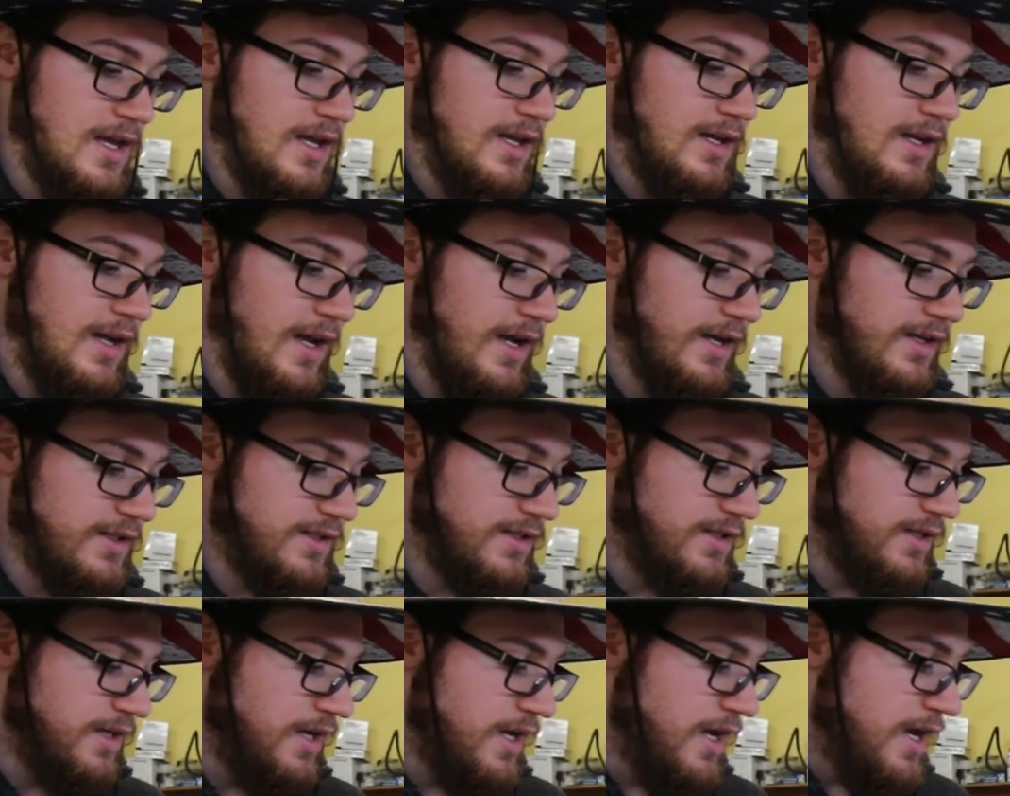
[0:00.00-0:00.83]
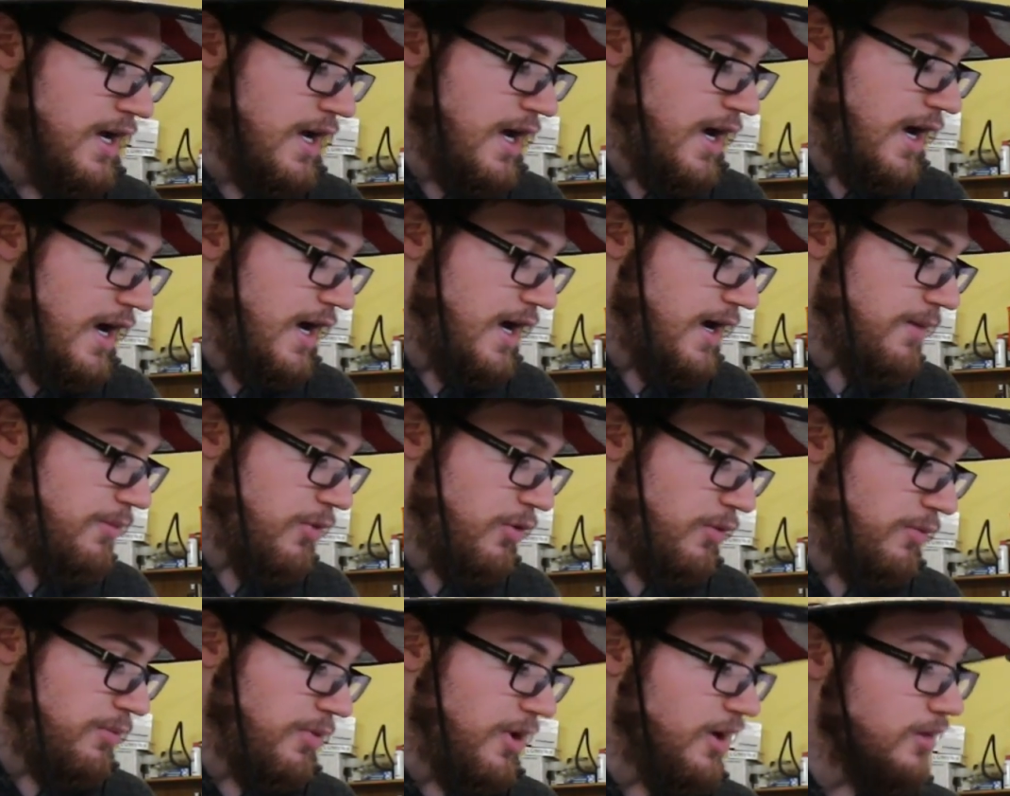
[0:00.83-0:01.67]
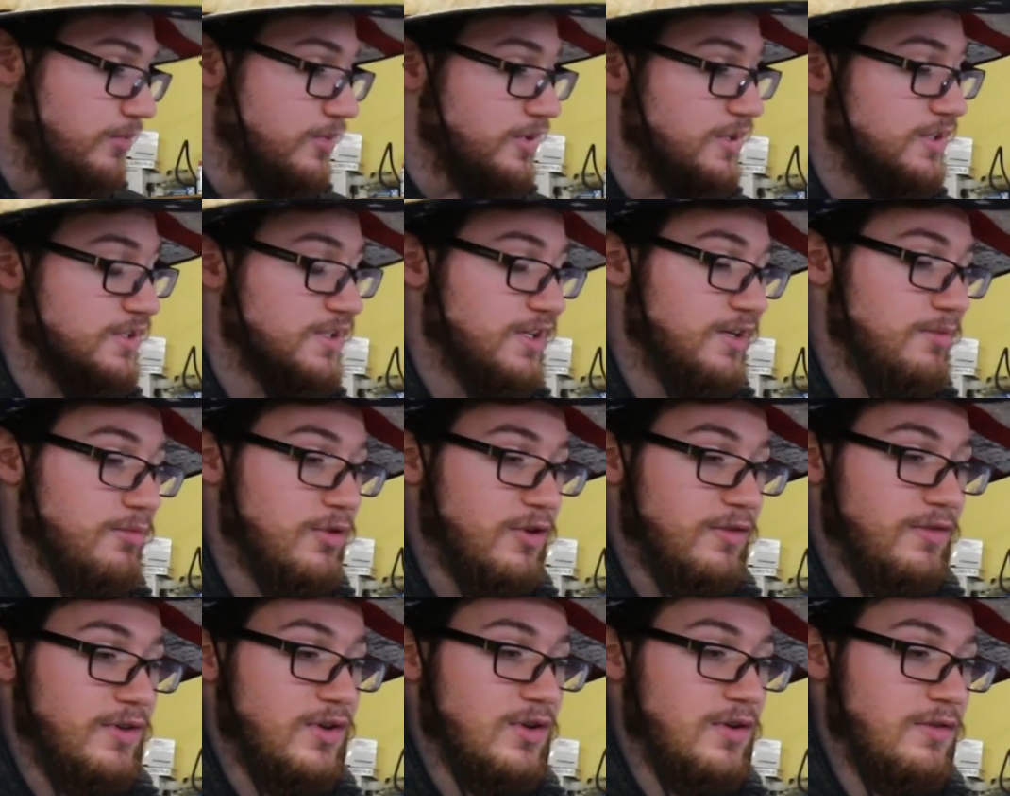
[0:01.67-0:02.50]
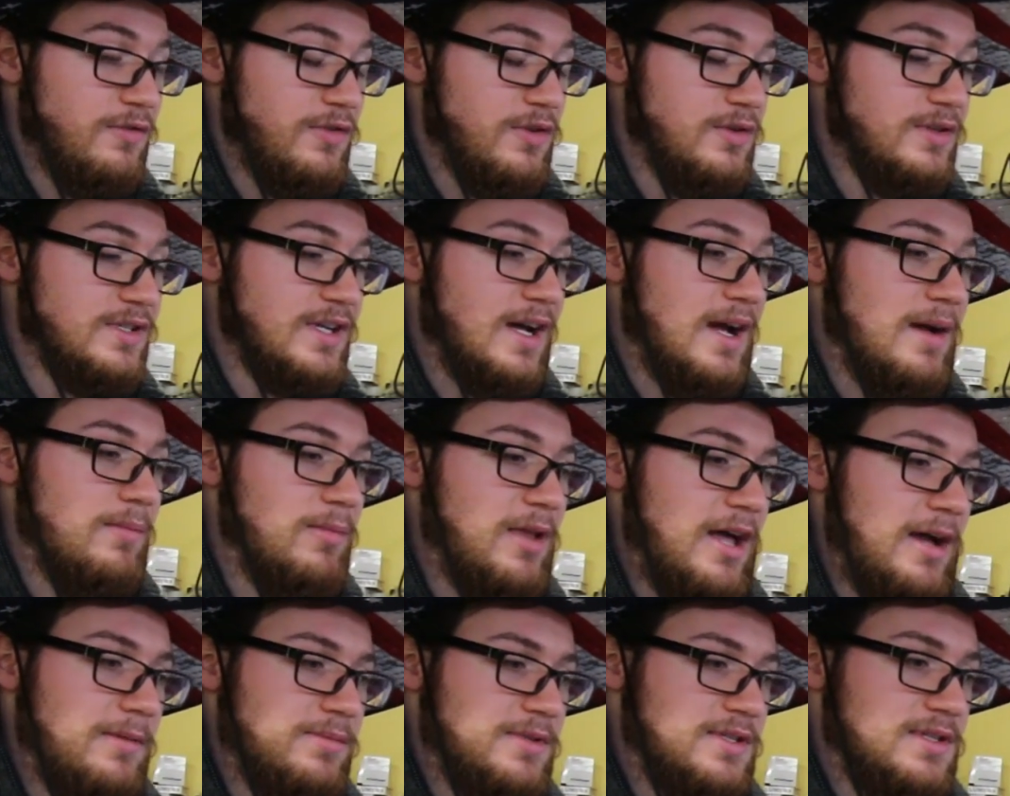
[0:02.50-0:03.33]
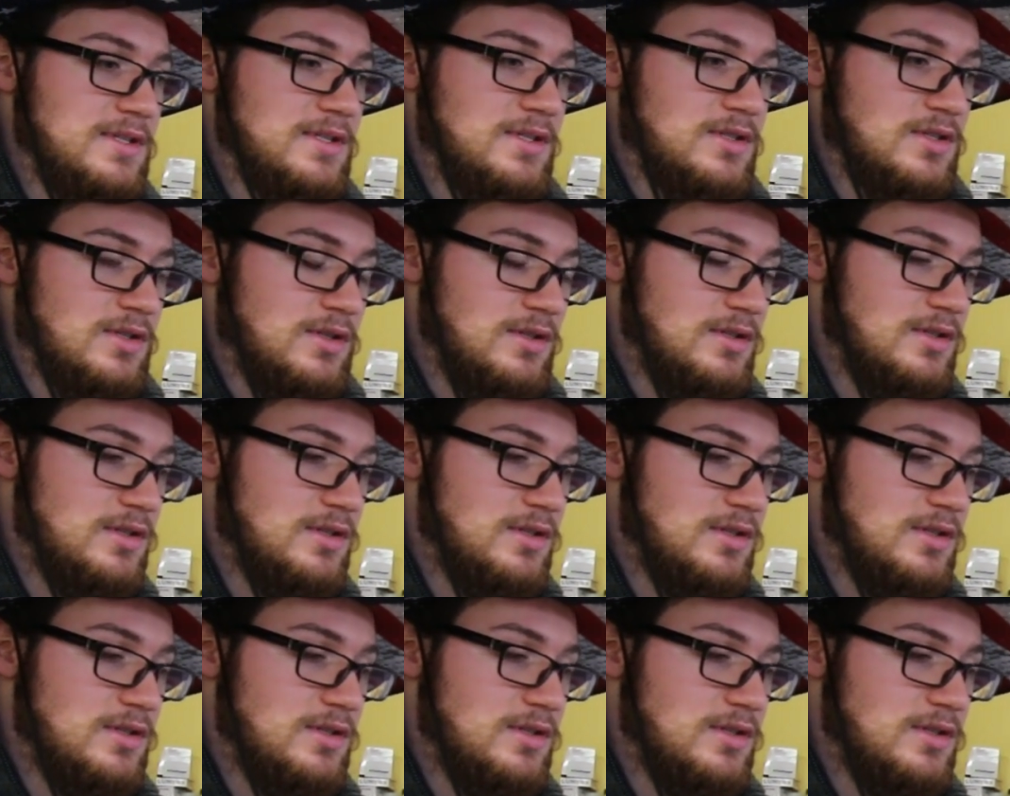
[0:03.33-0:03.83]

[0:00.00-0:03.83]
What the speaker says: Next, we're probably just going to move into a few time lapses